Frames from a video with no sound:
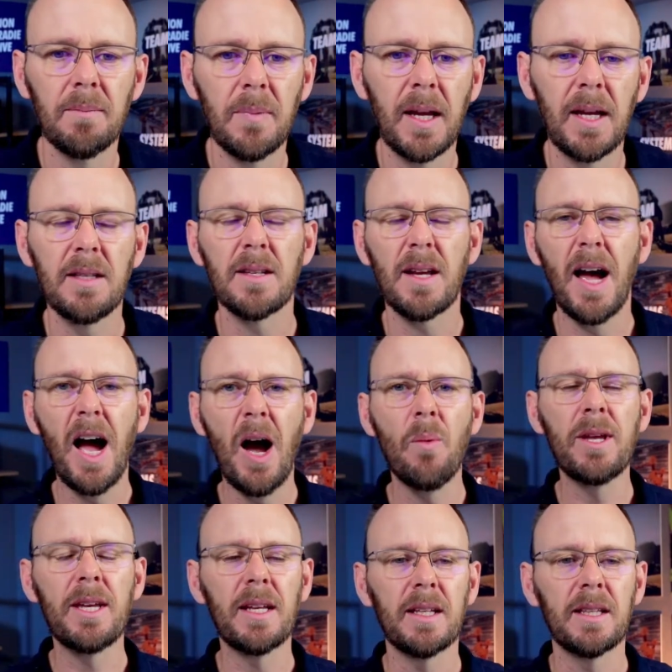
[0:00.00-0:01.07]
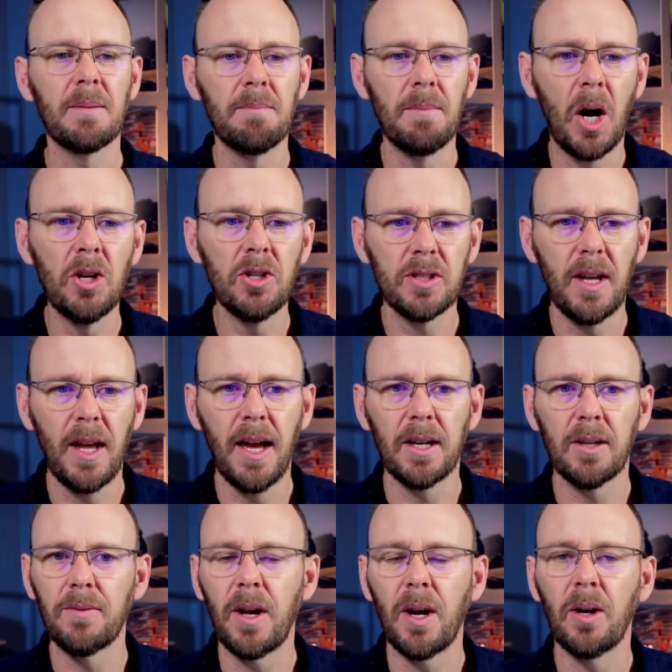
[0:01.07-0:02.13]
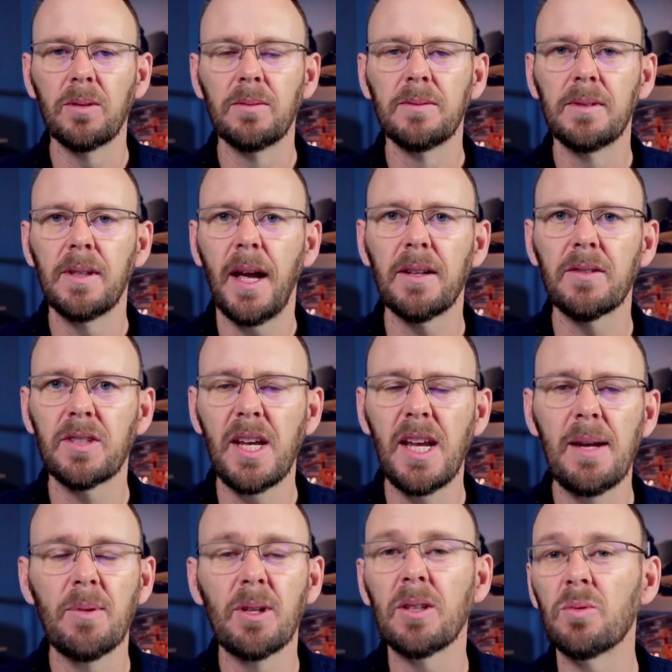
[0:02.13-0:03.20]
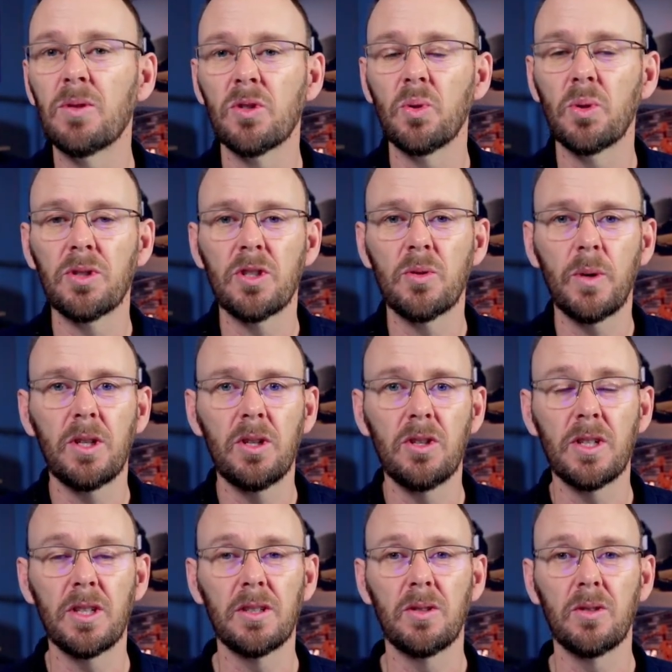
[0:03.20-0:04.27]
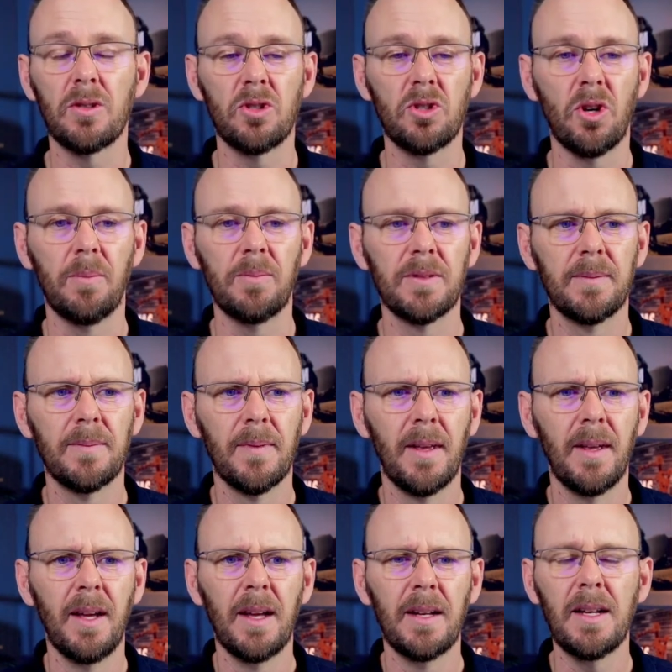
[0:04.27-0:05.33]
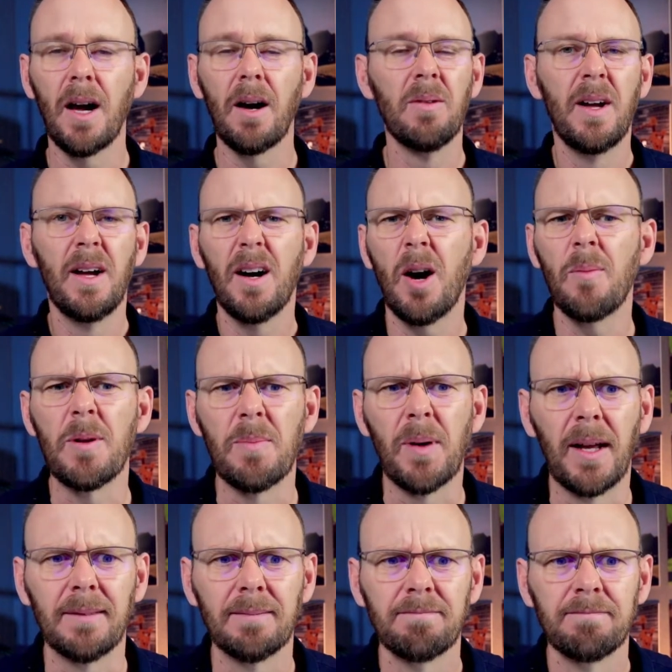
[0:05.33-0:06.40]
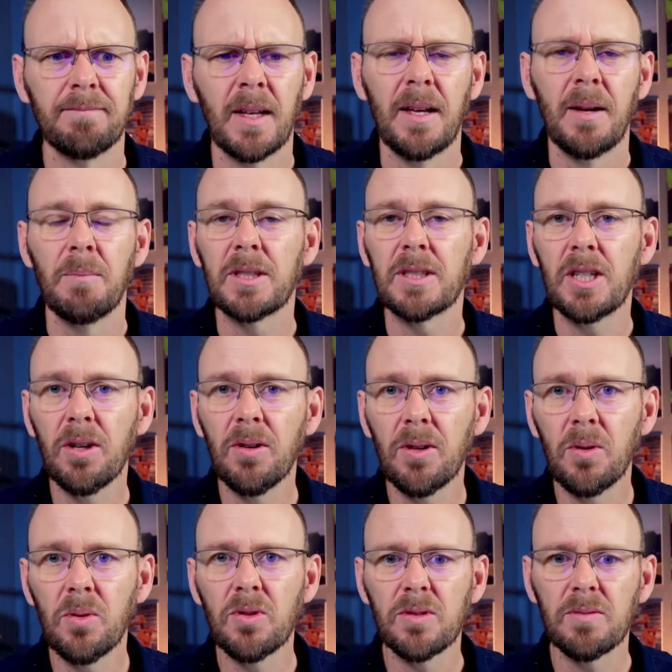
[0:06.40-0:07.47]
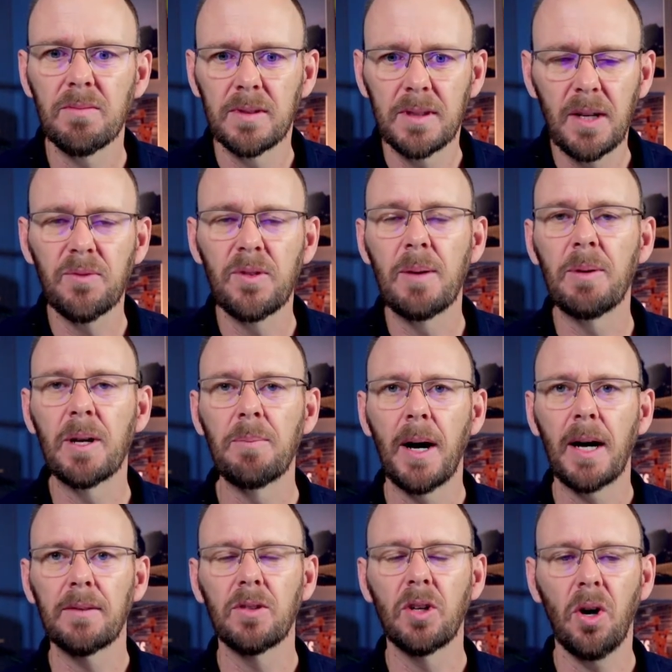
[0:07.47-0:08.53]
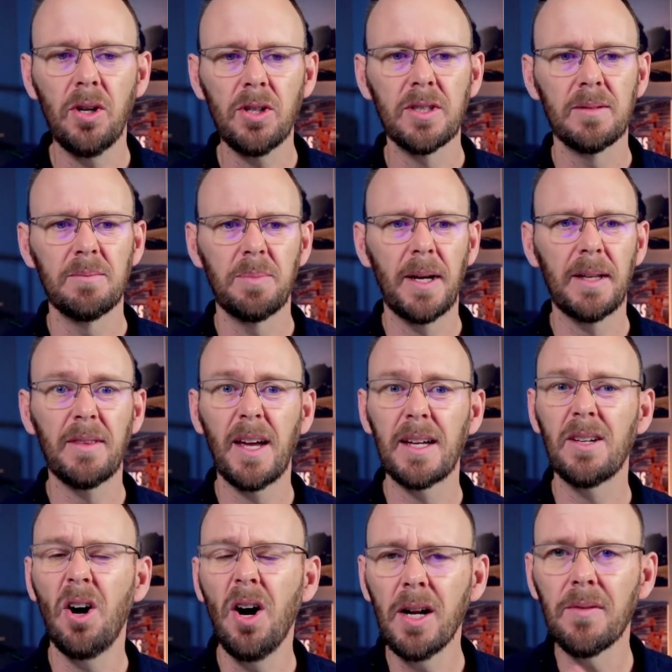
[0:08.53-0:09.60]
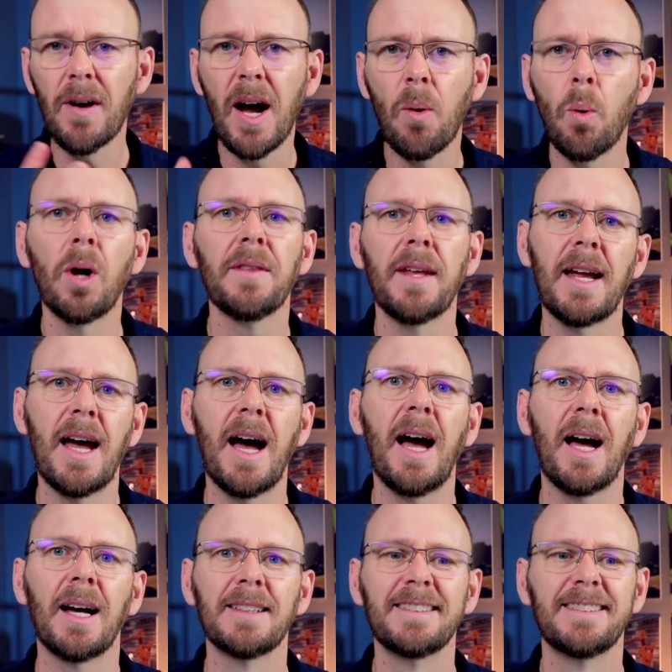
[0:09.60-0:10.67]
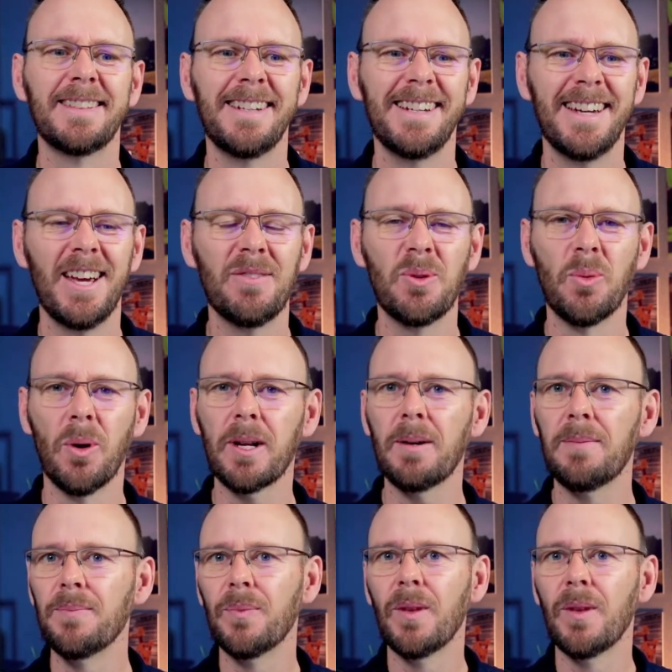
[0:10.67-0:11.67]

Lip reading: means, are we getting the most out of our team and the resources we're using to do the jobs? Now, I'll be blunt. Materials, definitely a big part of cost, but they kind of are what they are. If you want to,